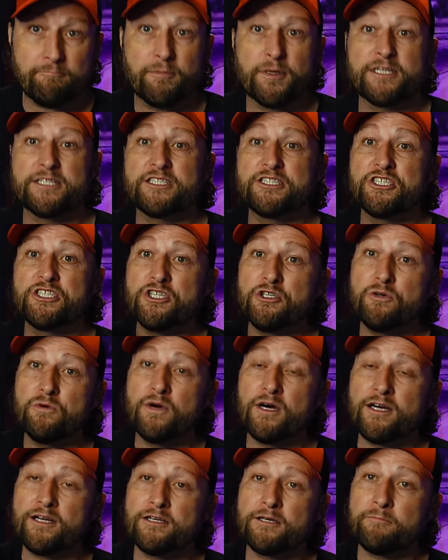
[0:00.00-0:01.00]
but
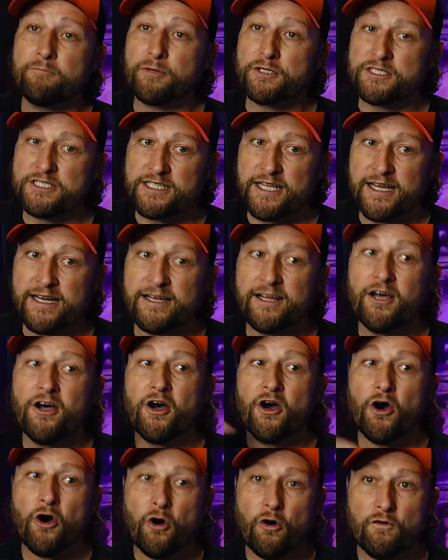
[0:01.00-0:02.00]
200%
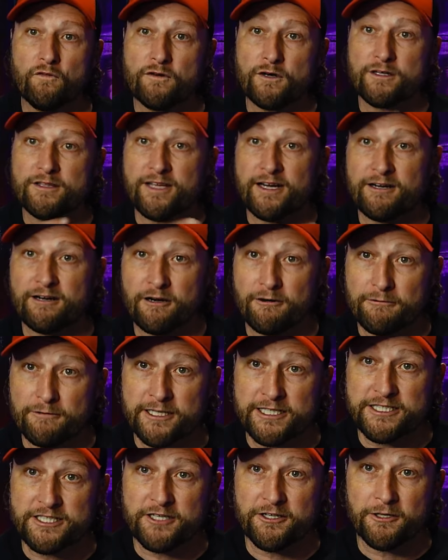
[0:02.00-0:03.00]
over their
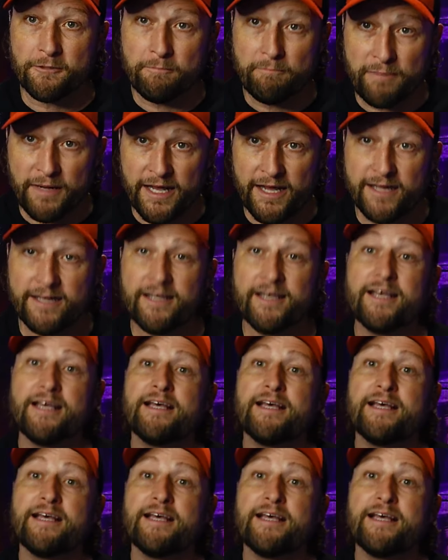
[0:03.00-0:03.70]
original bet.